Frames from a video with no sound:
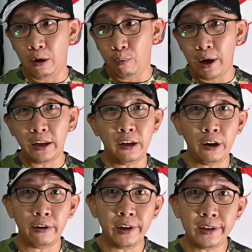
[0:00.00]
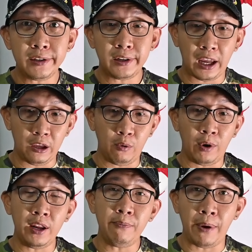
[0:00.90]
where the lure is, and you
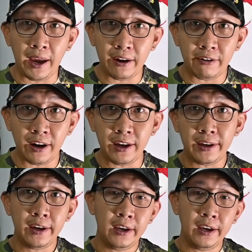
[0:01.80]
want it back, right?